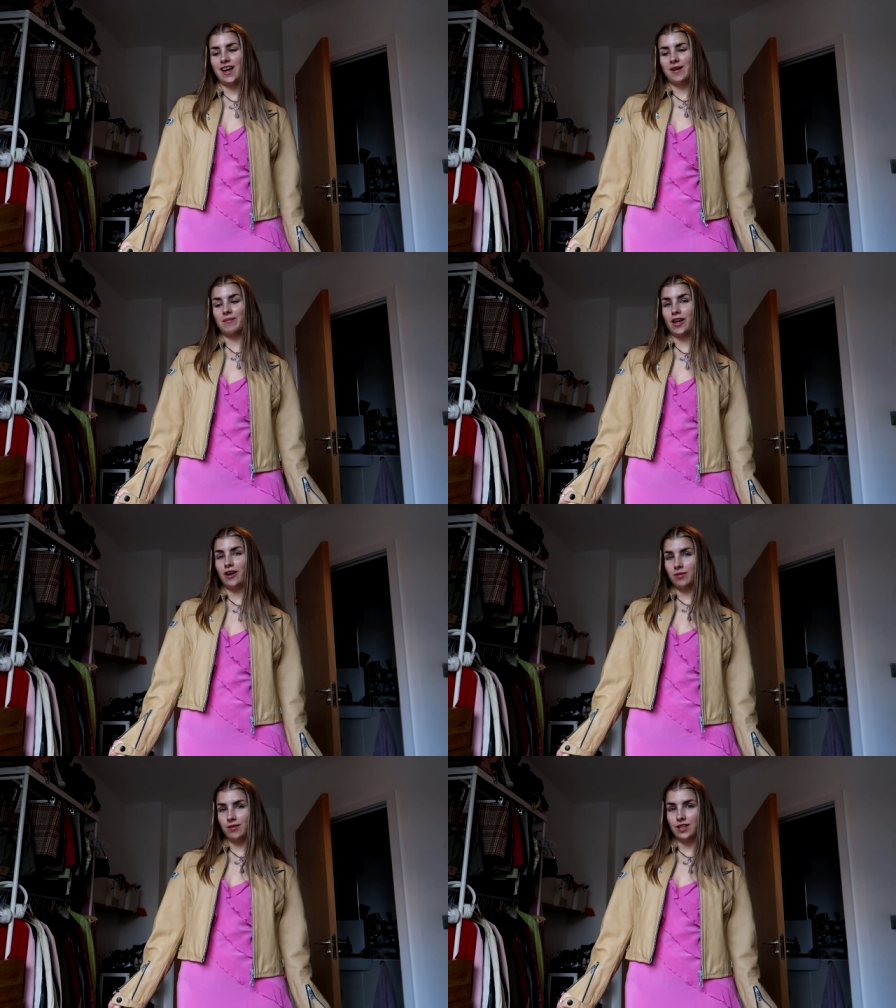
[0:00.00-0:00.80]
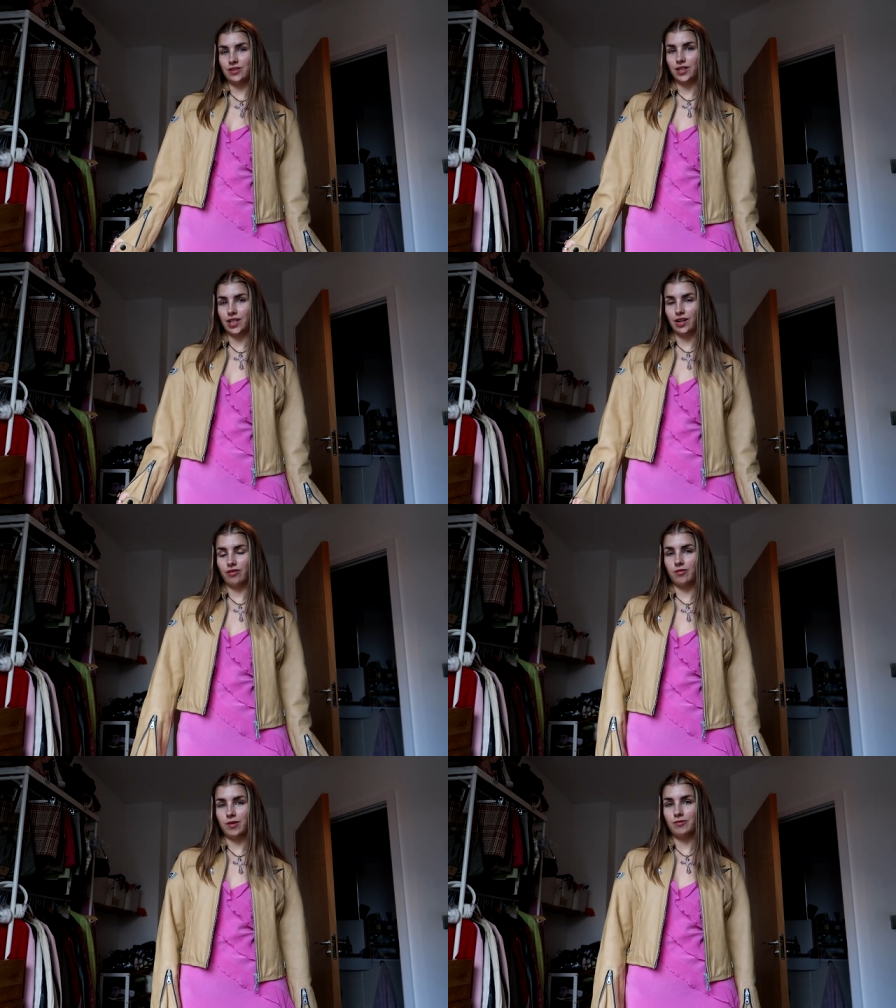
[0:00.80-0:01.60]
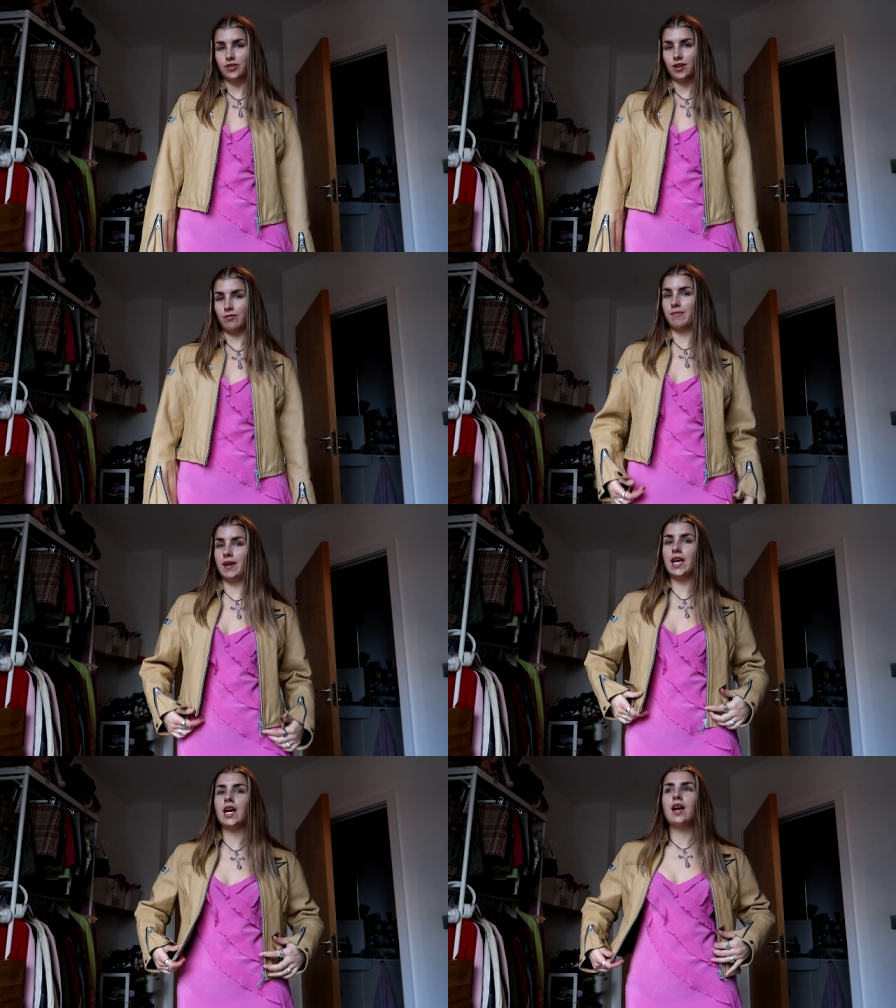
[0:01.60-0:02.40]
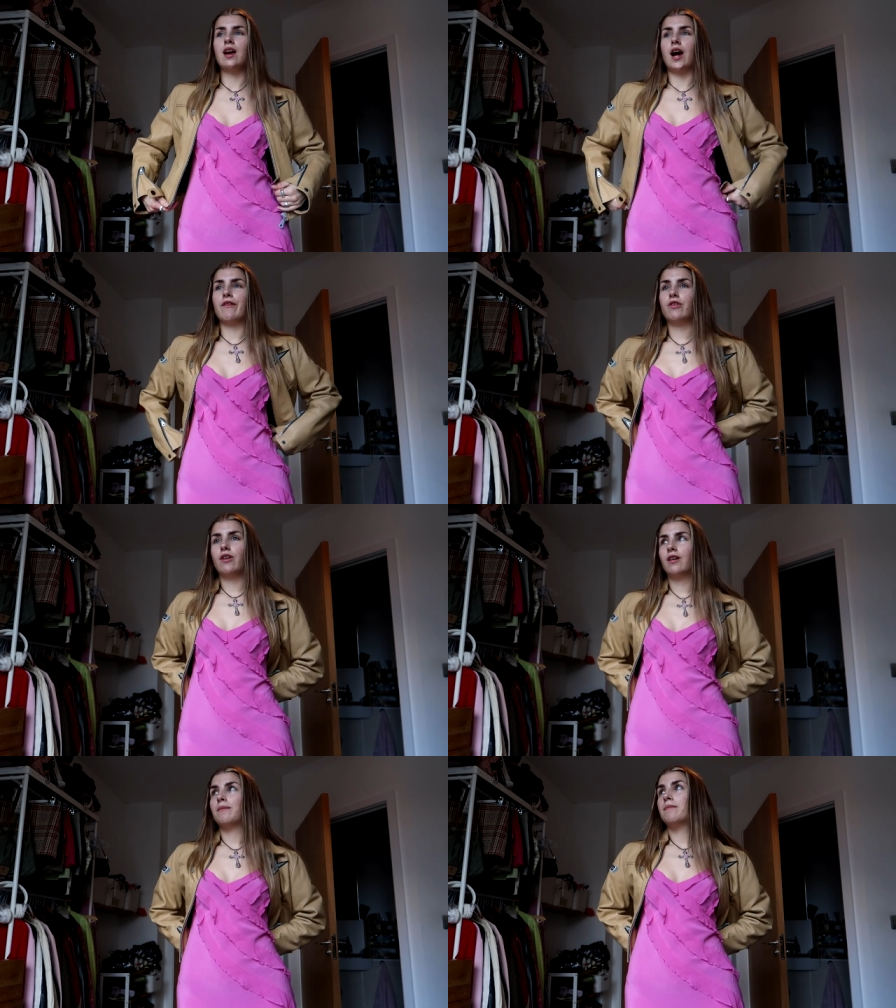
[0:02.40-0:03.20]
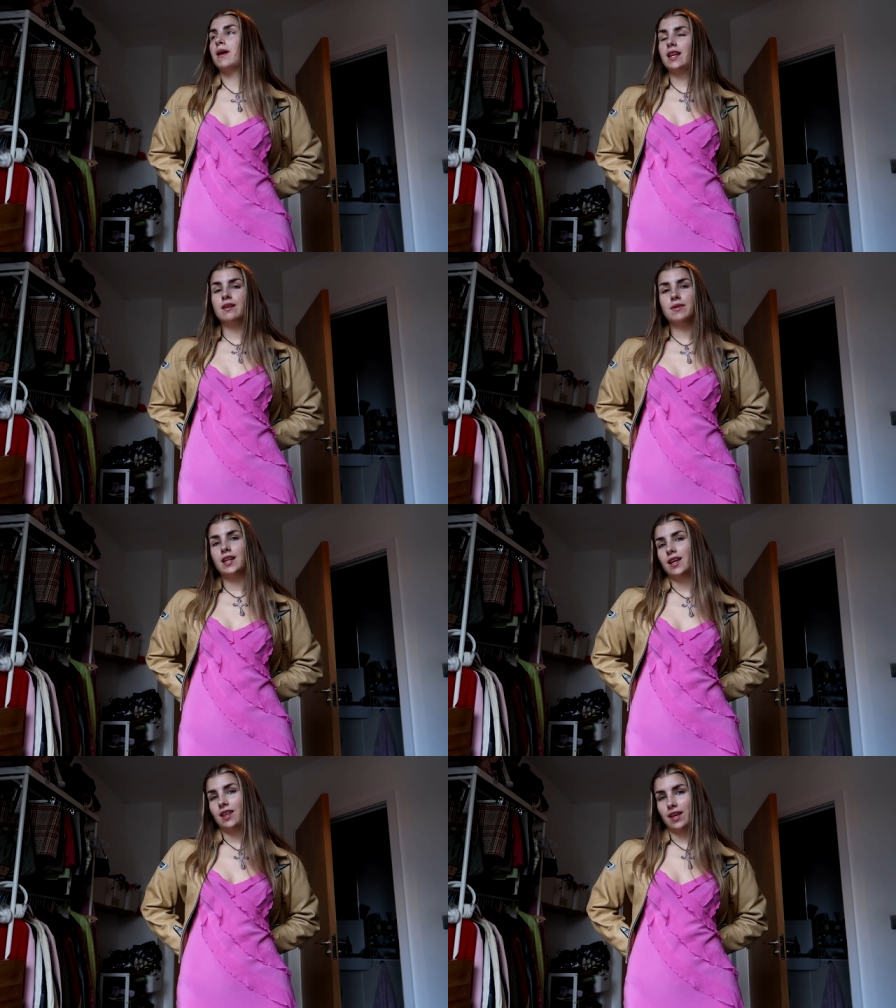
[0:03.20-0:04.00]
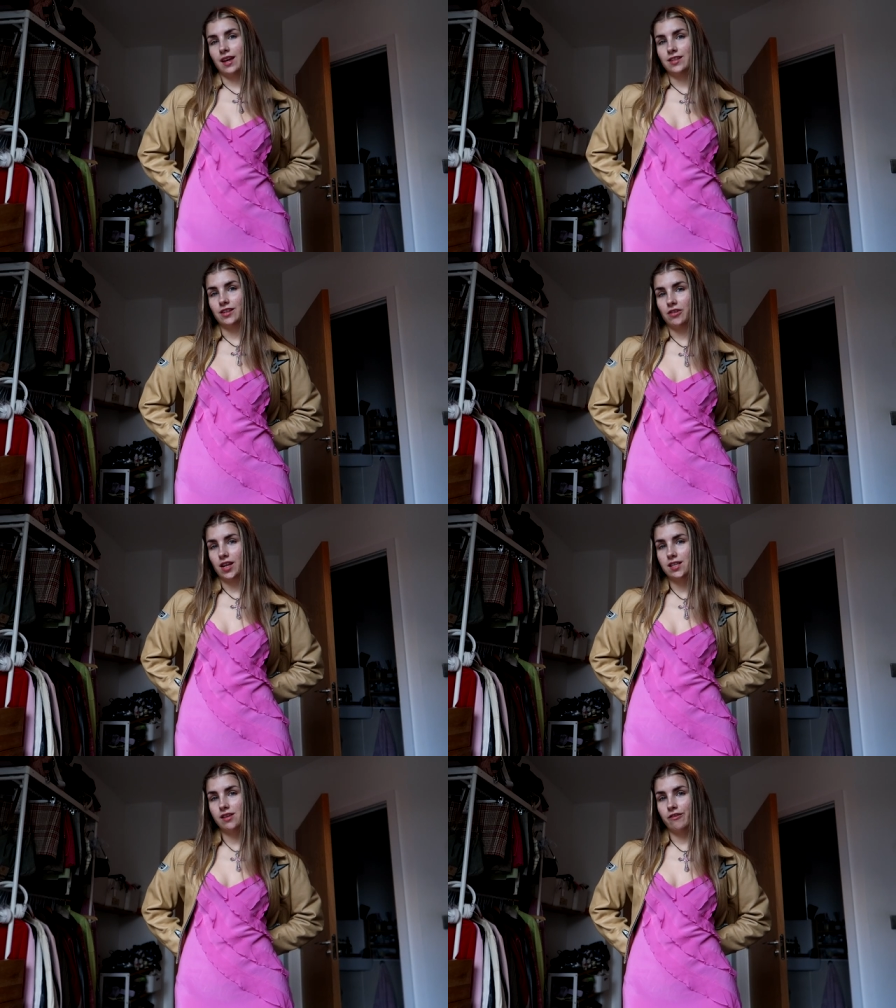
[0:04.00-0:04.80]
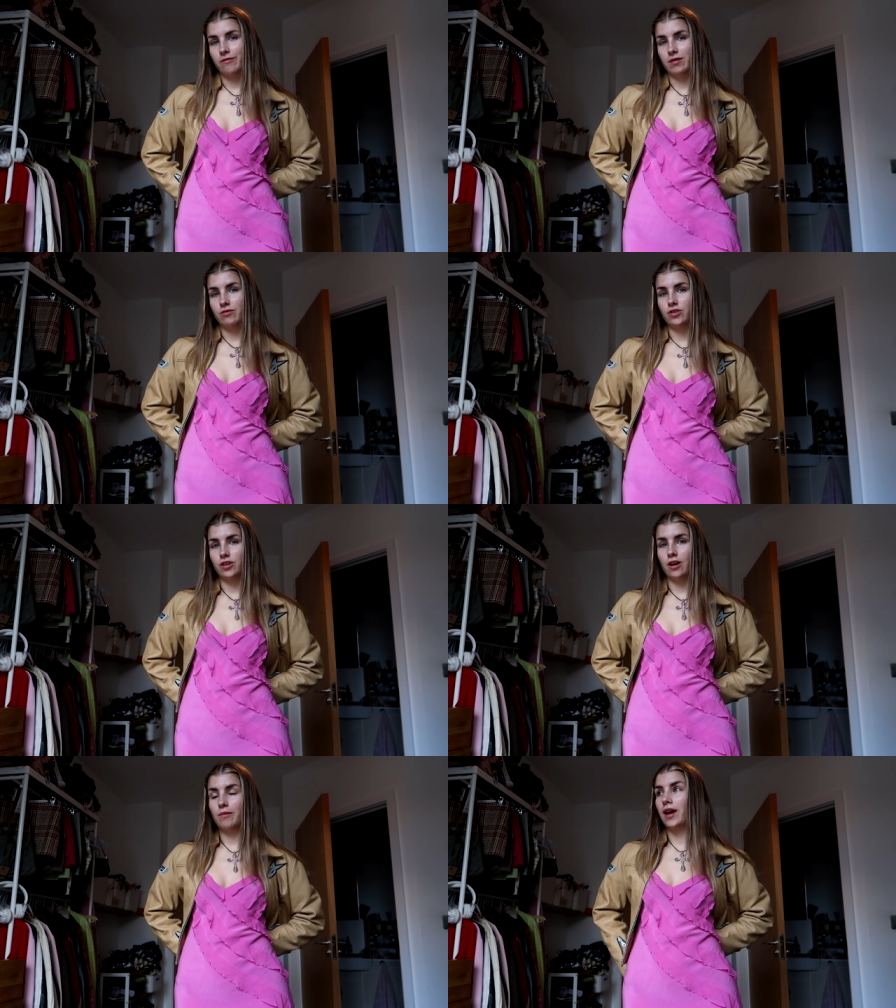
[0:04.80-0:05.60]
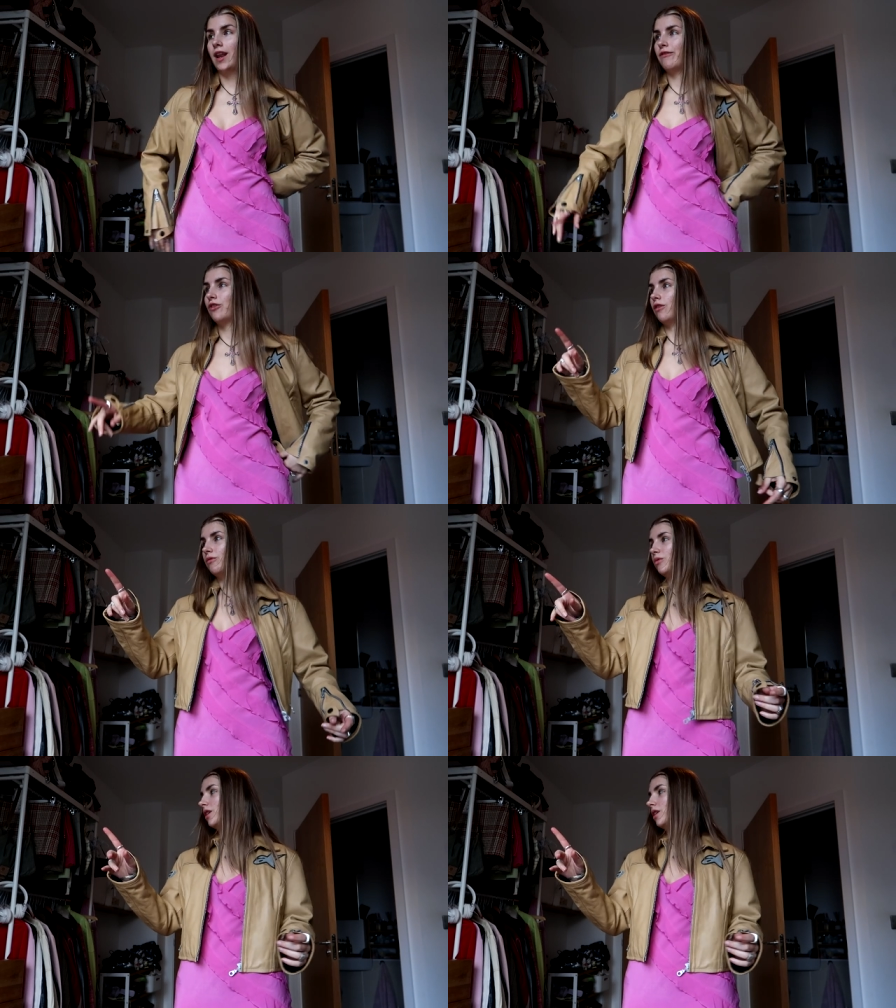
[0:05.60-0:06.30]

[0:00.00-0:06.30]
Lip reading: I hope you enjoyed going through my wardrobe with me. I've got many, many other categories of my wardrobe, and I've got